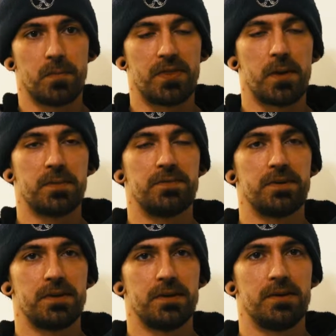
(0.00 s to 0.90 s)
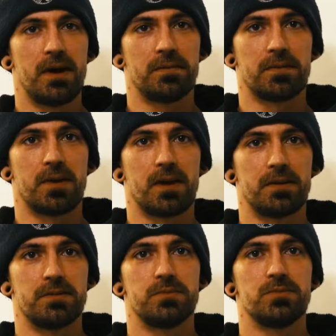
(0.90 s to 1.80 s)
With hemophilia, you have a lot
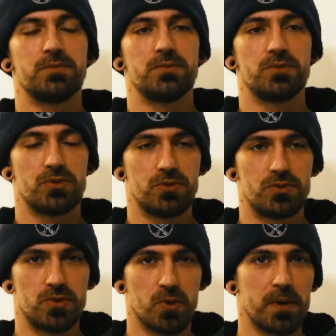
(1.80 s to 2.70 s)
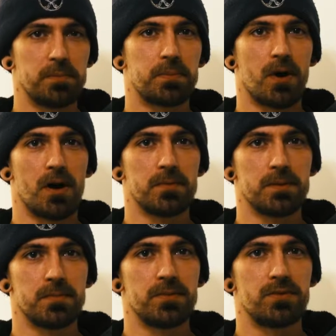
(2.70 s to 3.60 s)
of joint
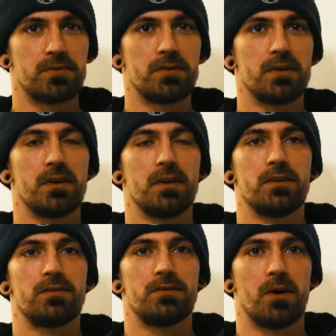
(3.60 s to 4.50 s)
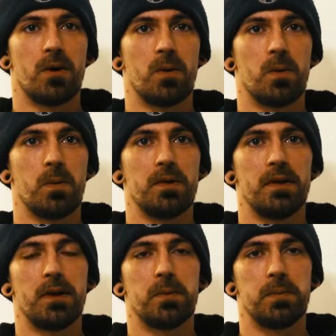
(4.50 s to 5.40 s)
problems, so
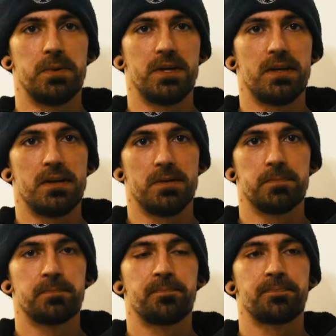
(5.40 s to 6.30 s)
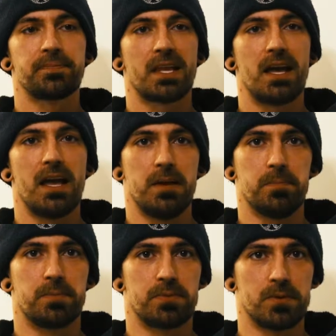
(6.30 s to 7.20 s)
it would be a
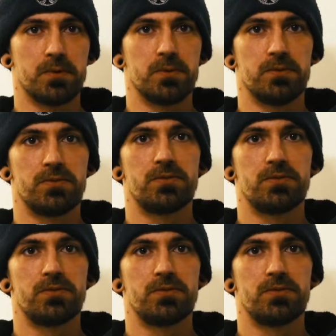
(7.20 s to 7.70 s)
bruise